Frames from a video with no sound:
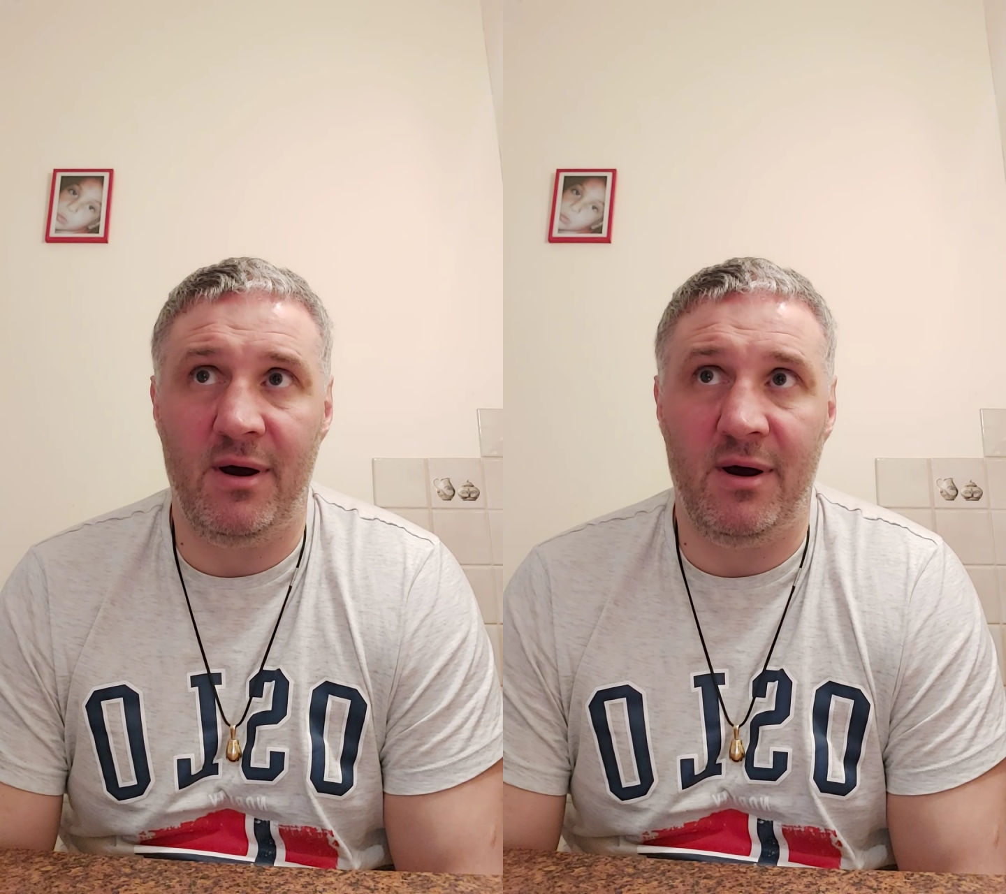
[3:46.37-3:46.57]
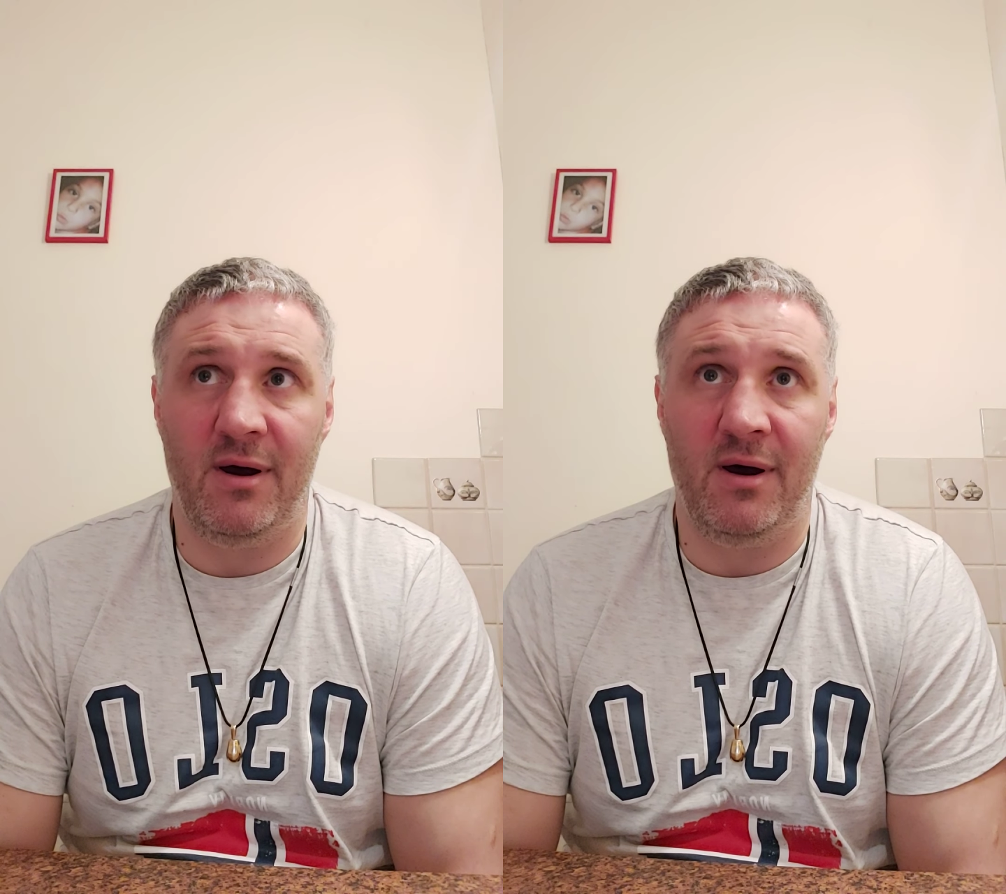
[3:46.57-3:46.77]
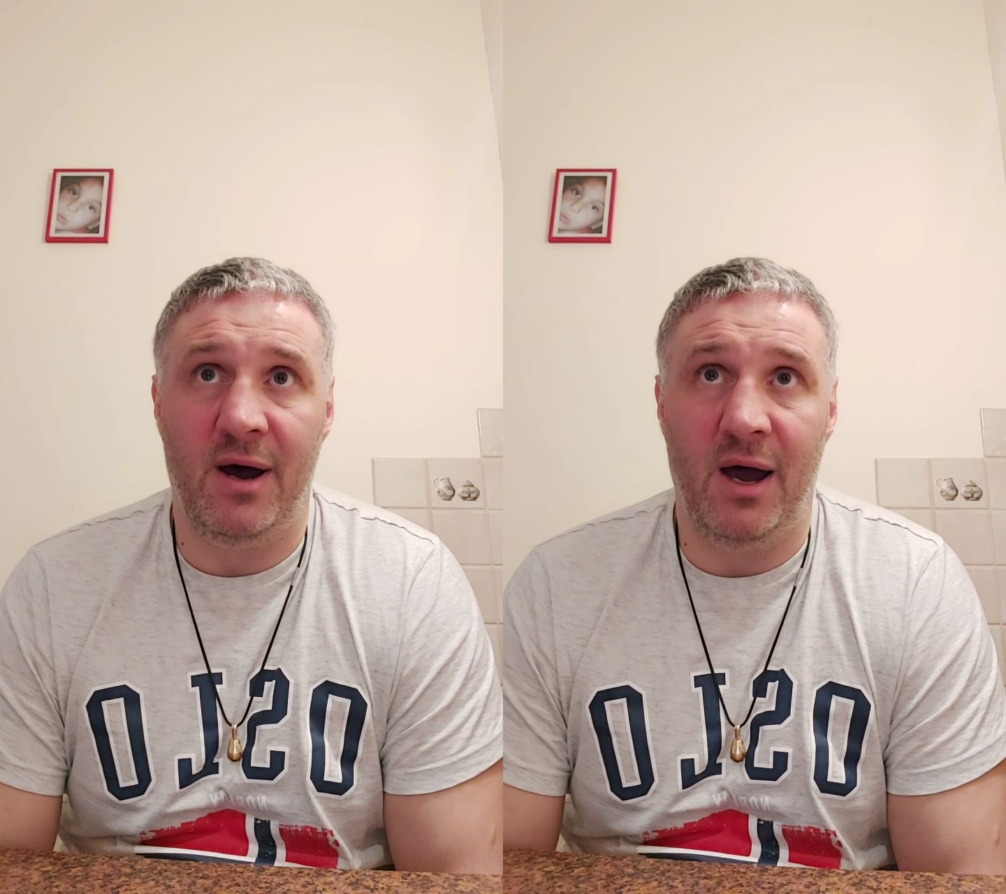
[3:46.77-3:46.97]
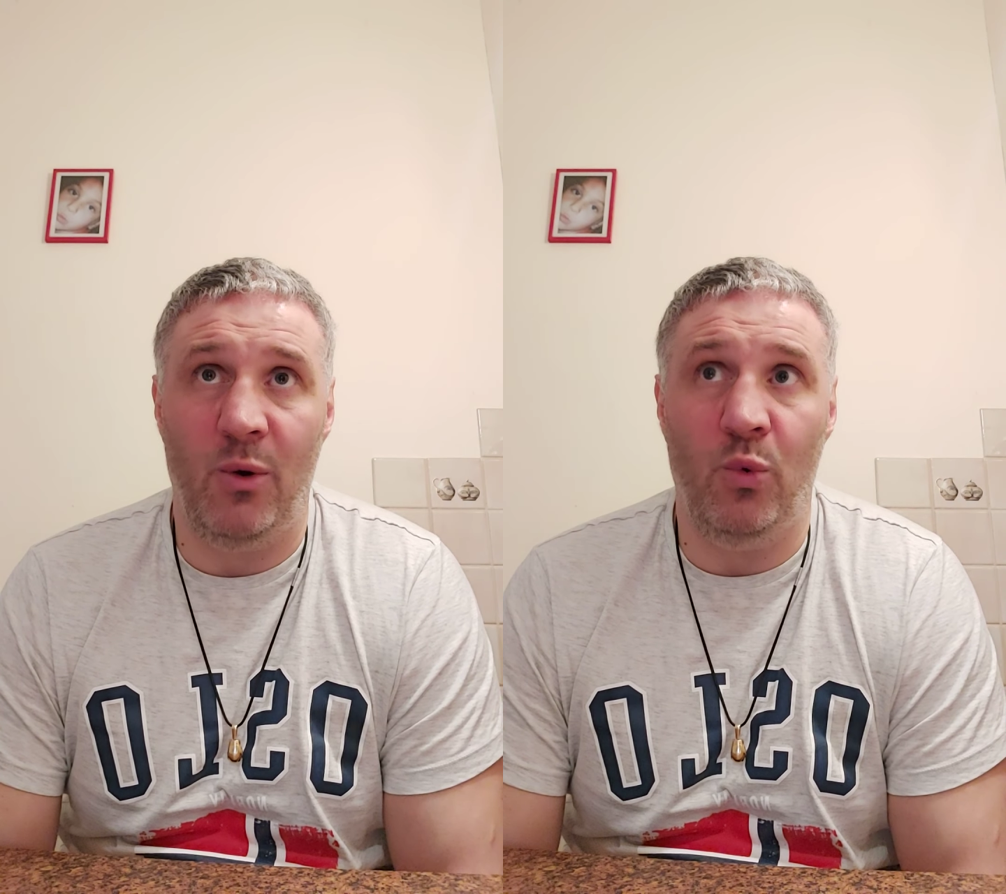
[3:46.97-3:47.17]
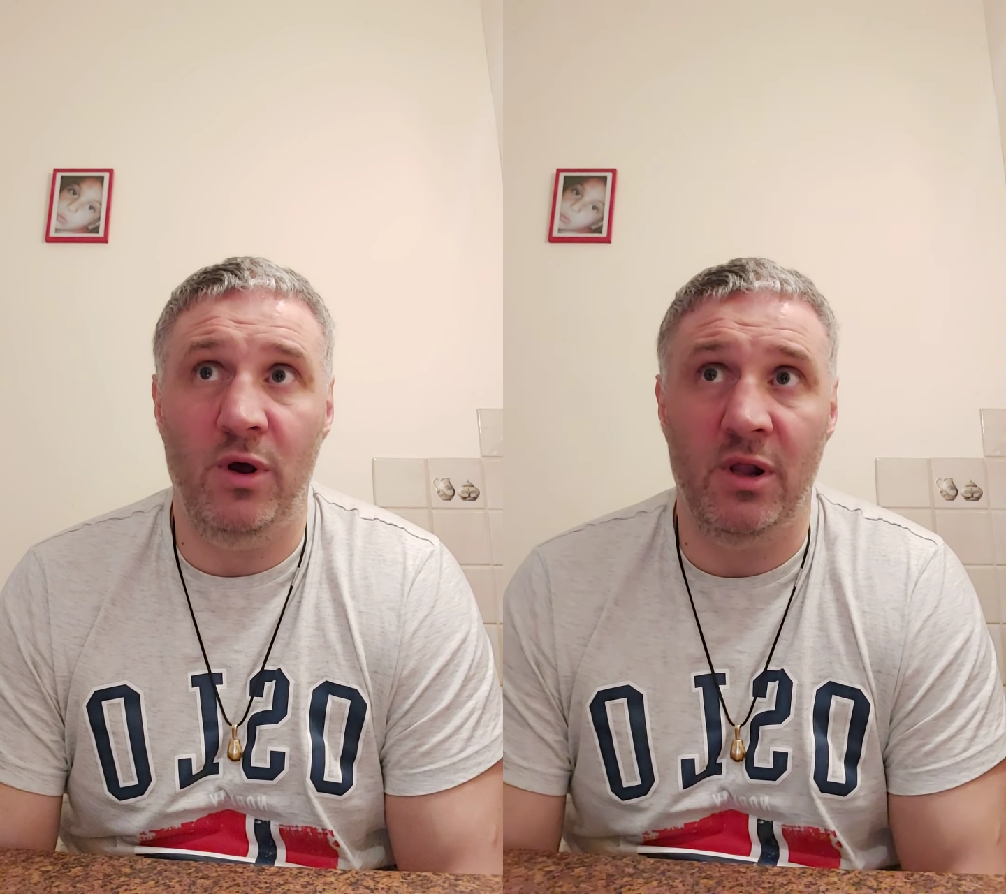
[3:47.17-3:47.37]

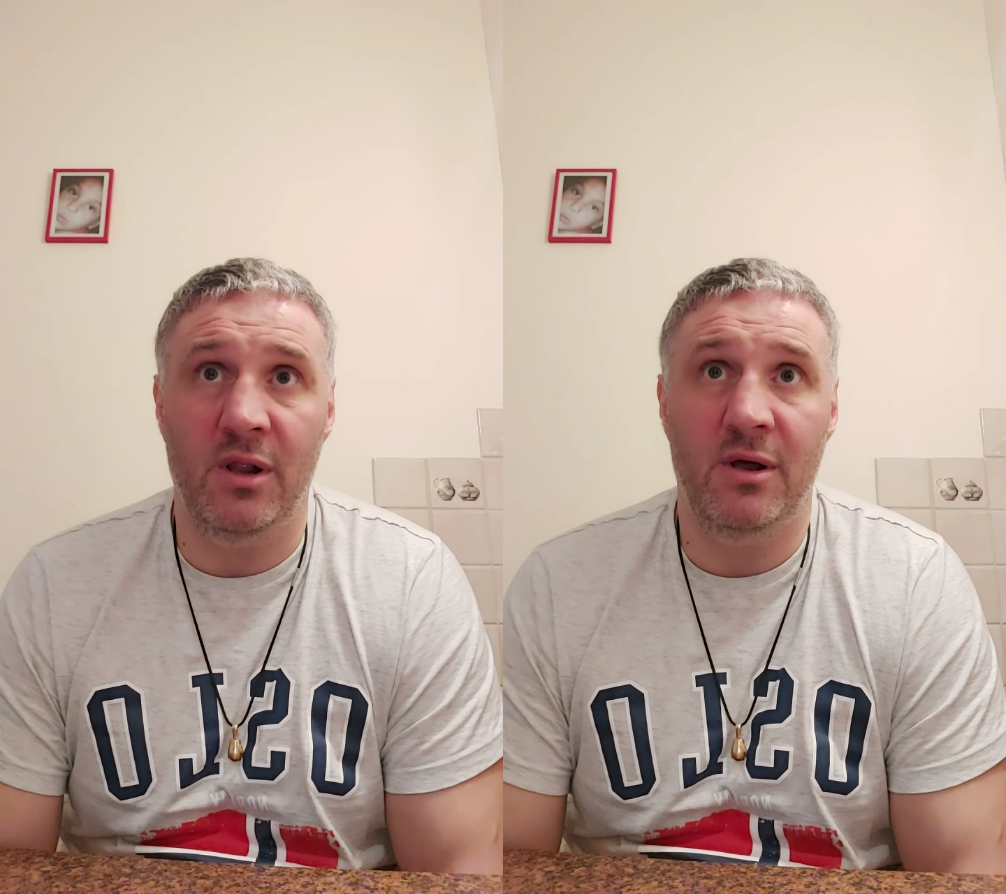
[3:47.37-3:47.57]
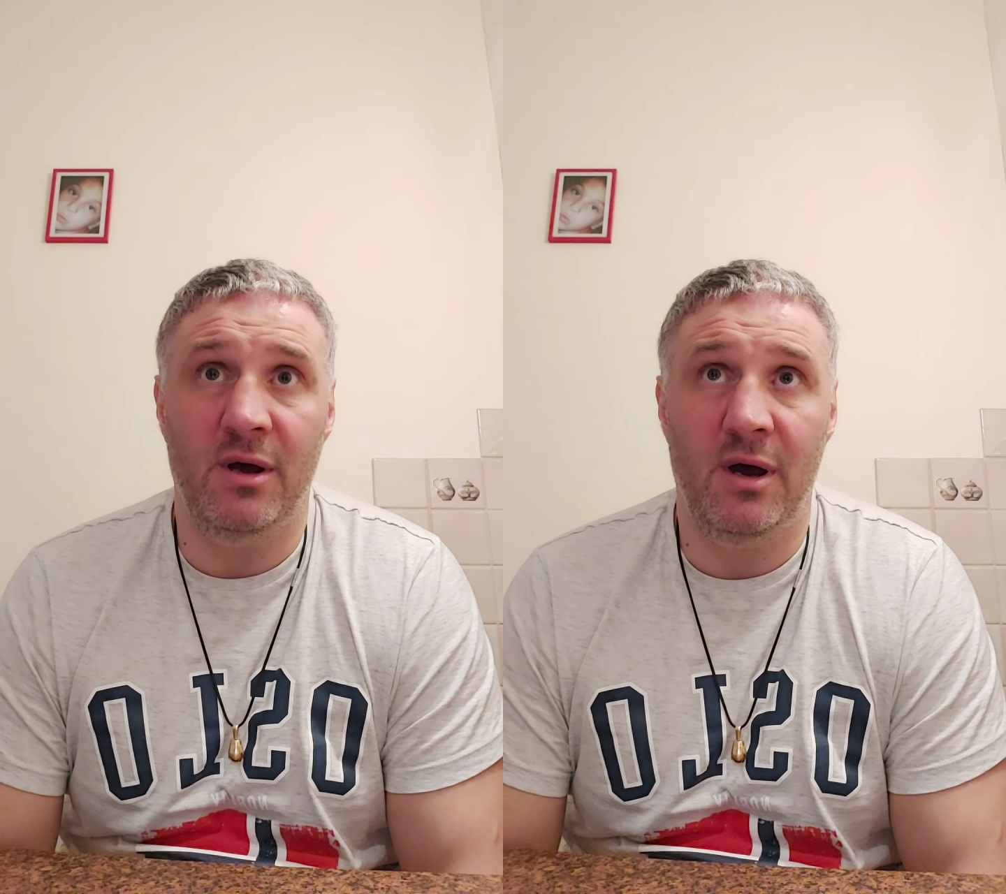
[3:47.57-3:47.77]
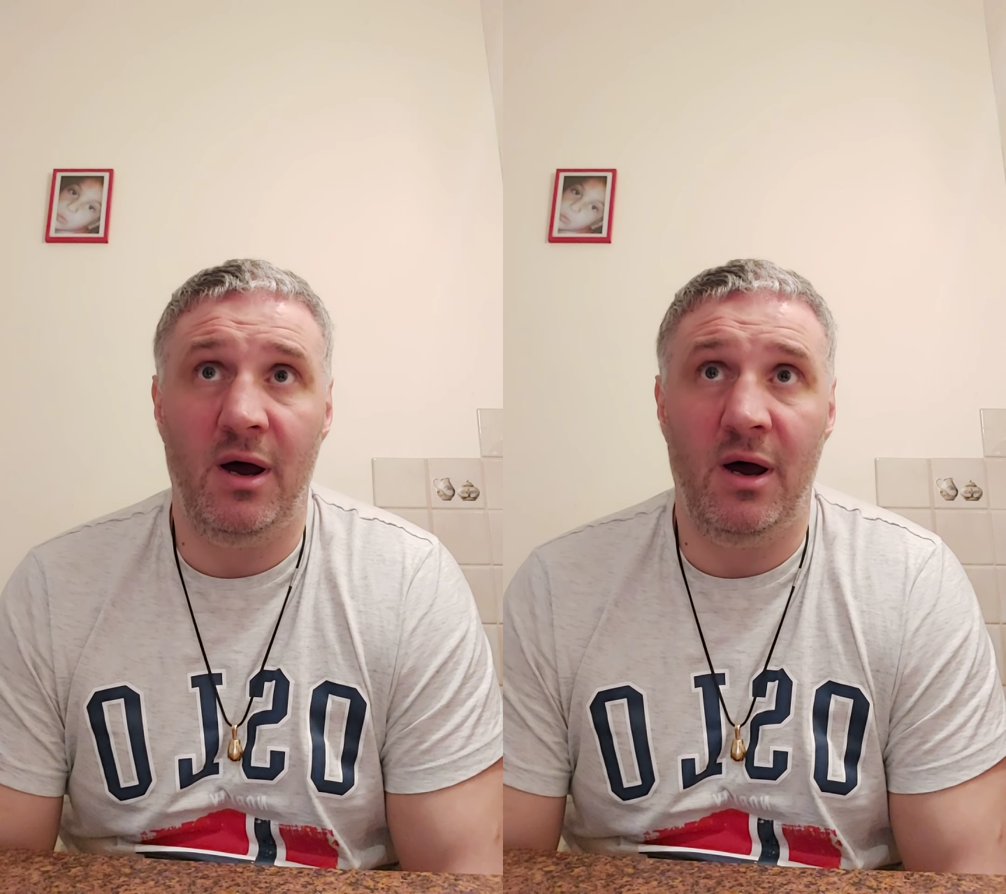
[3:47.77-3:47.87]
I will